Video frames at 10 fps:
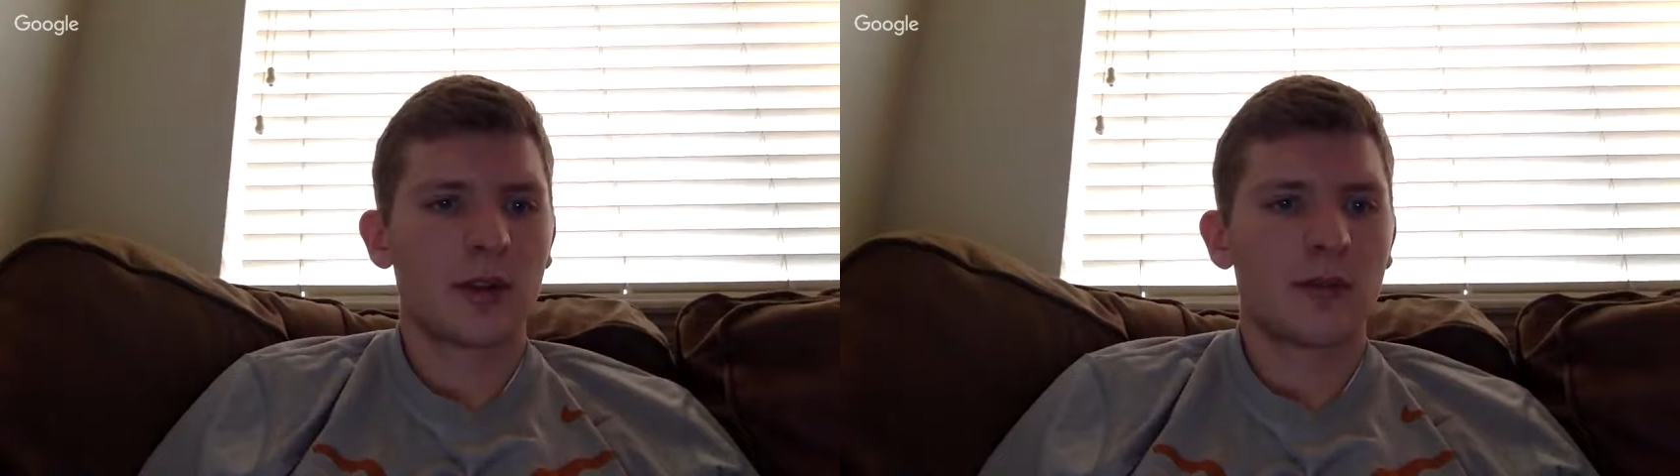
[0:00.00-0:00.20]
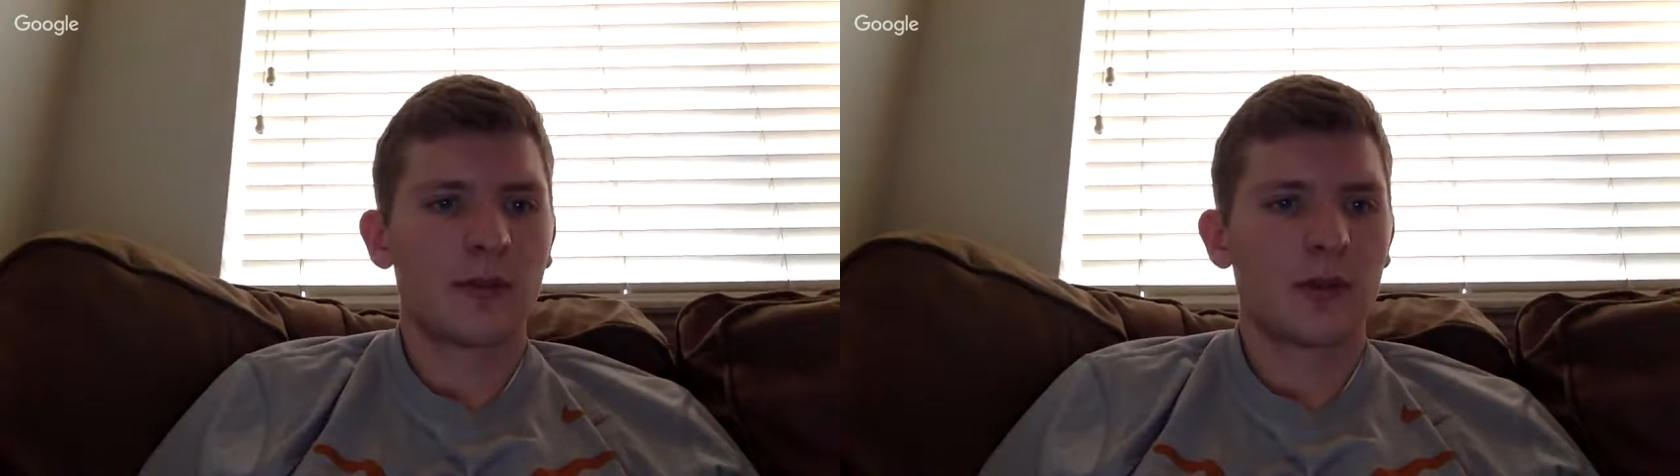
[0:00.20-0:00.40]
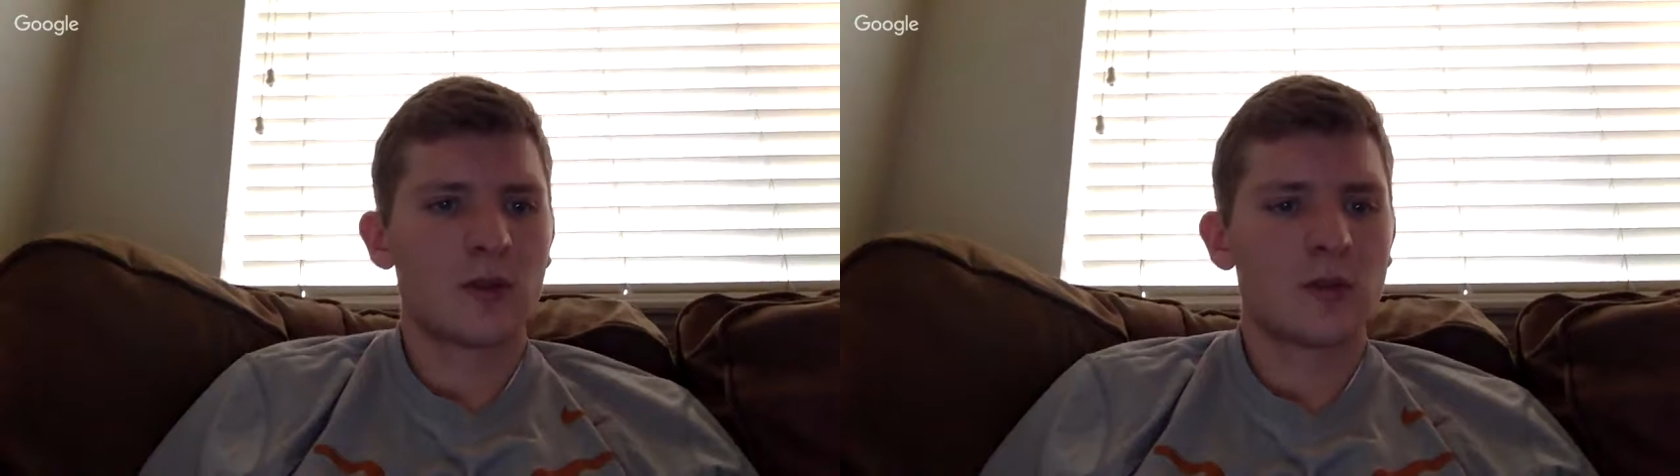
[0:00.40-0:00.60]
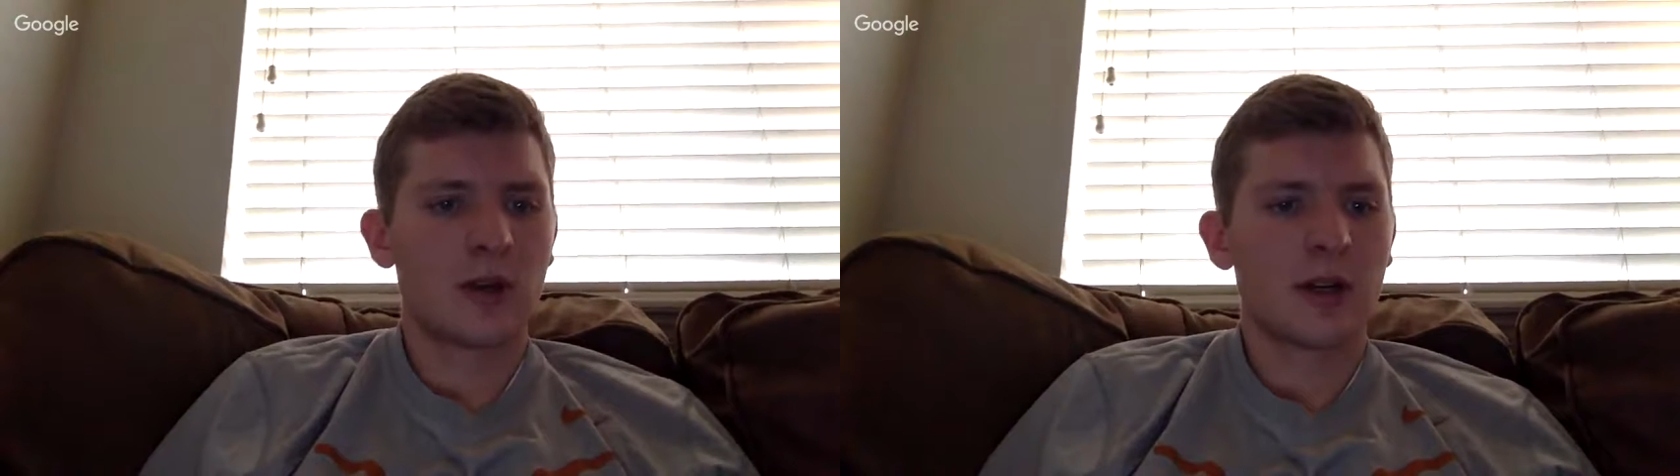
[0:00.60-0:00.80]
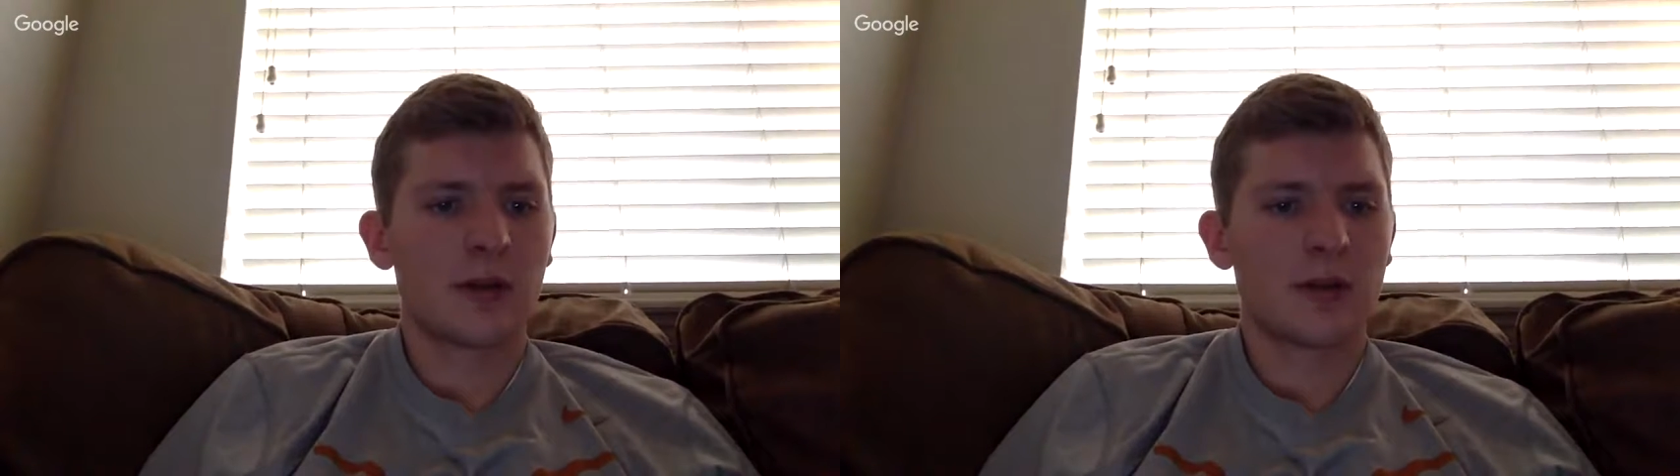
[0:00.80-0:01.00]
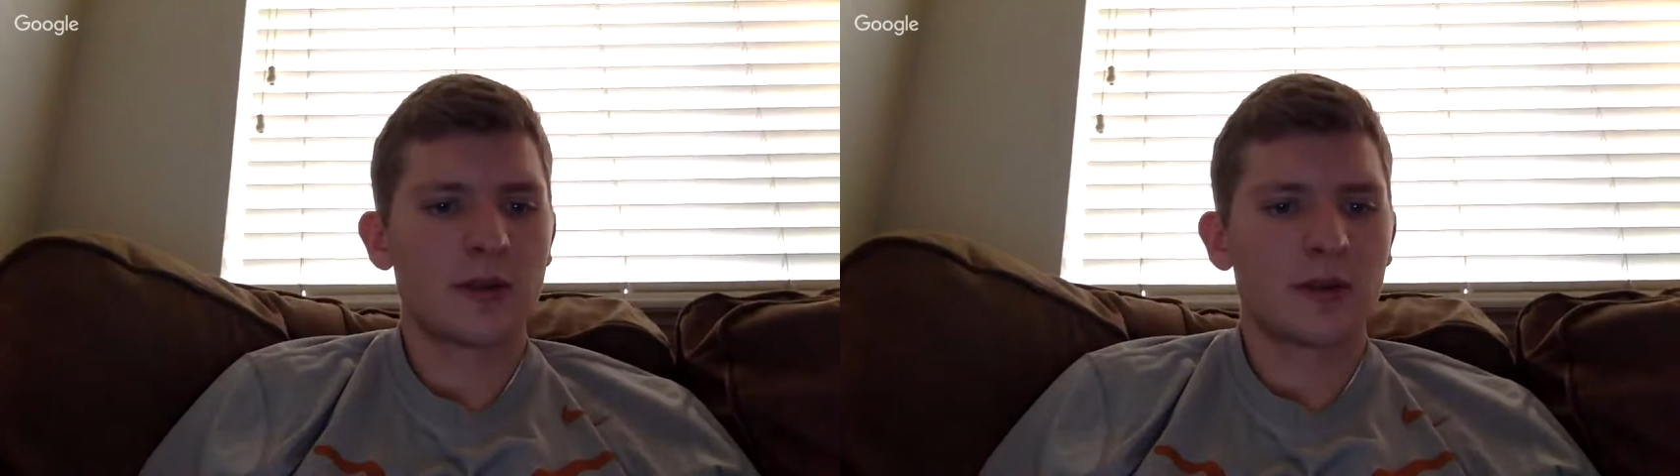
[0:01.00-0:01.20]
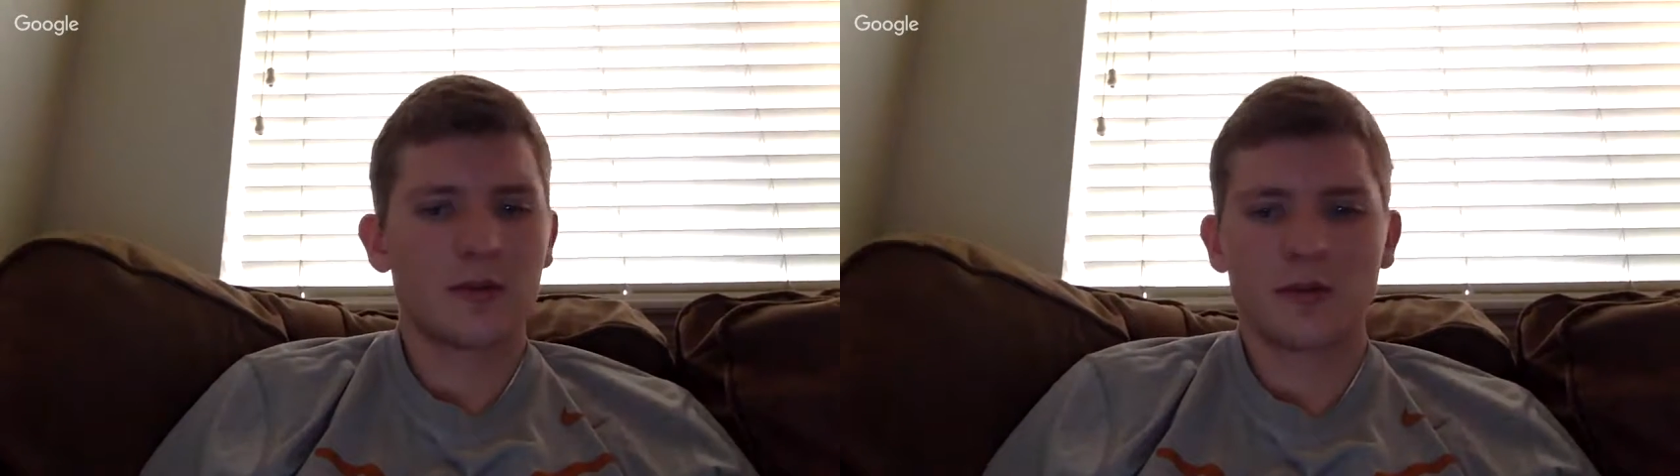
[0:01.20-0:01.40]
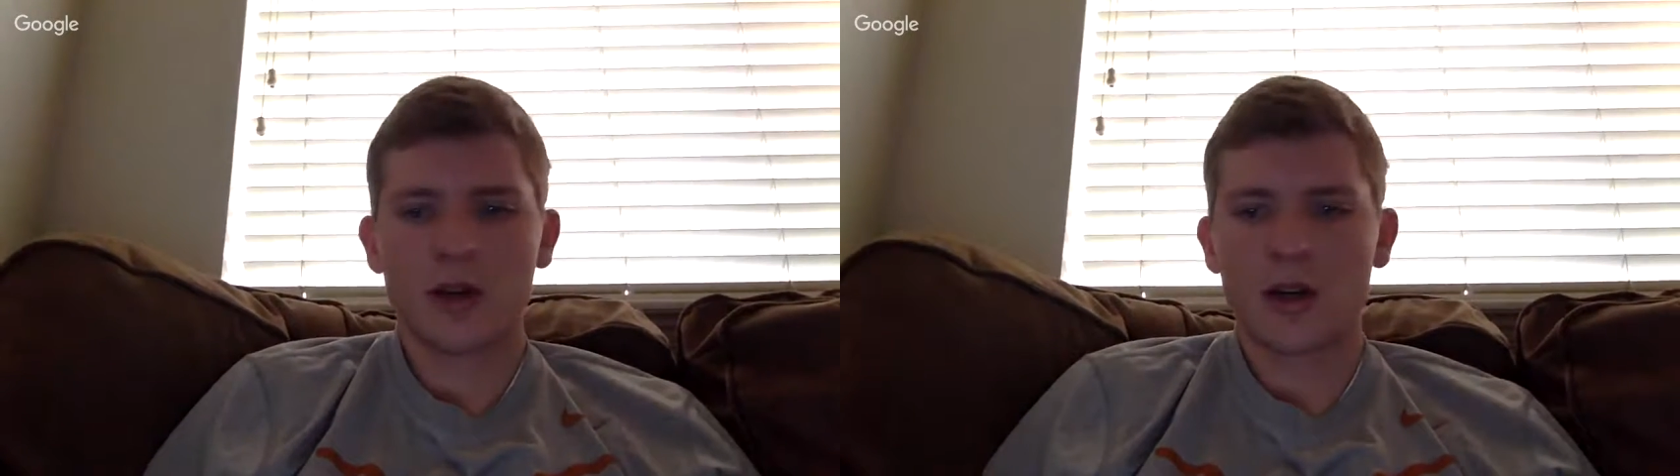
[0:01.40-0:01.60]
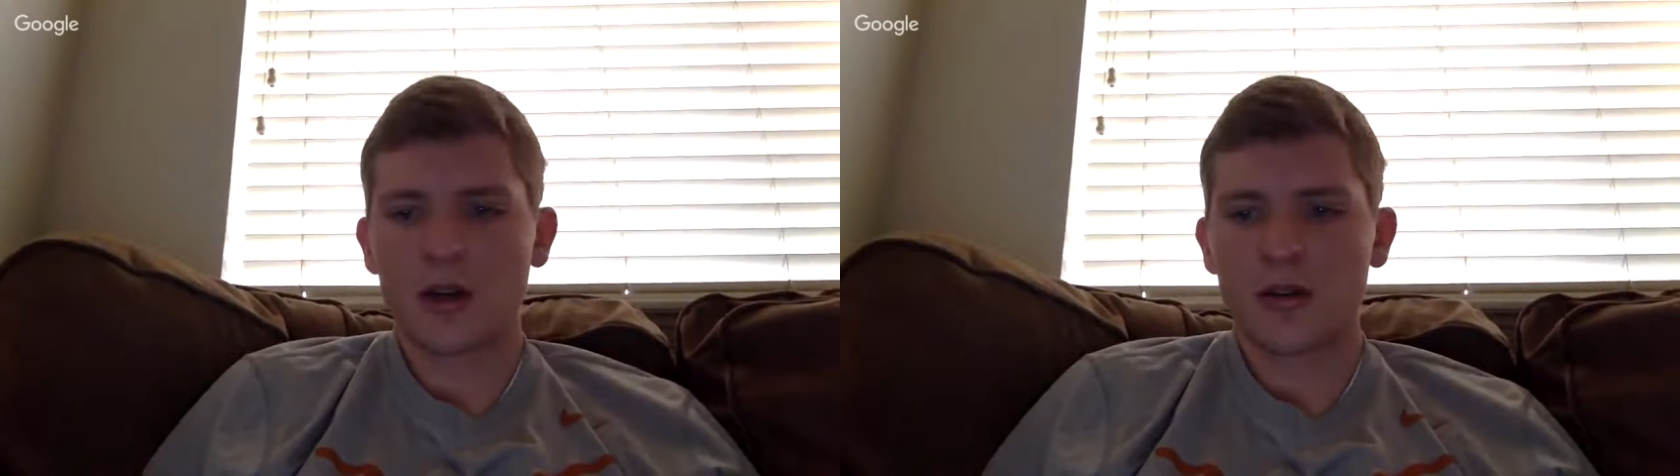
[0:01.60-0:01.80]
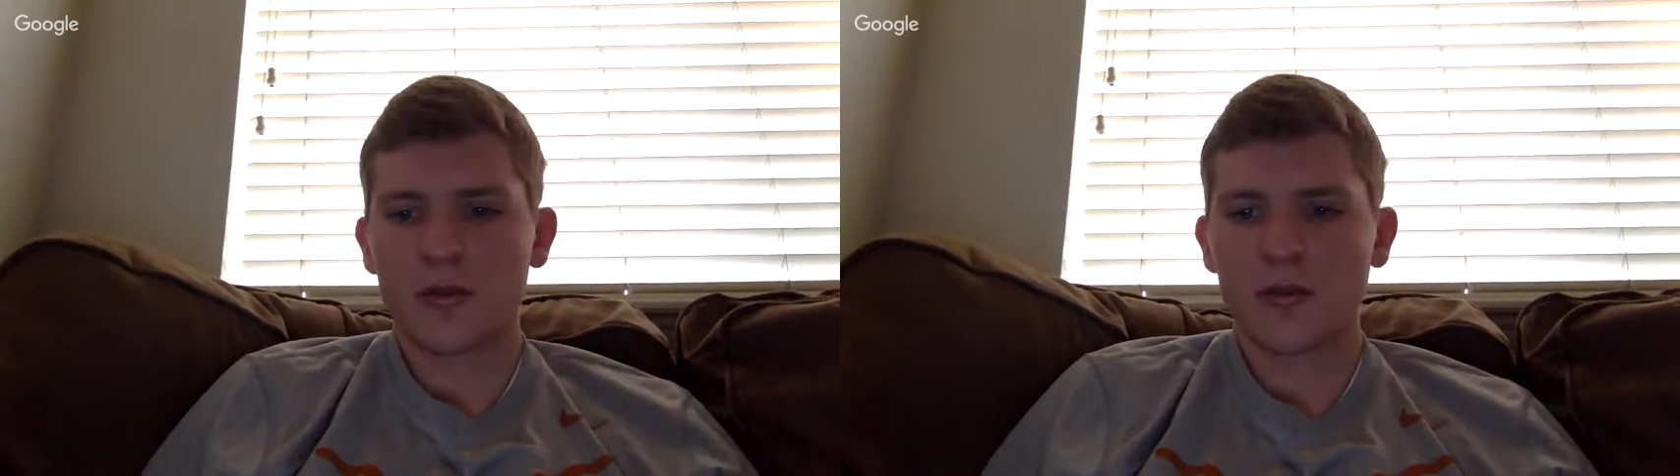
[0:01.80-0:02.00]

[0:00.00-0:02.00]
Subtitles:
confused why it was wrong.